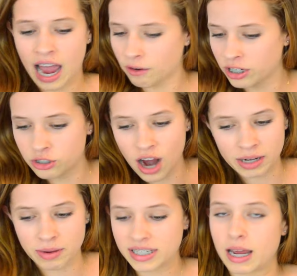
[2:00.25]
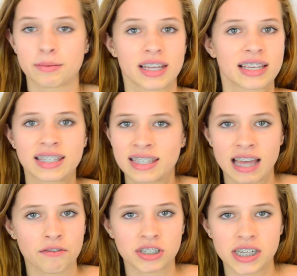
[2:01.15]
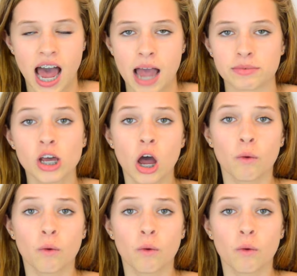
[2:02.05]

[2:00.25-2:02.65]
I retracked my steps like 7 times.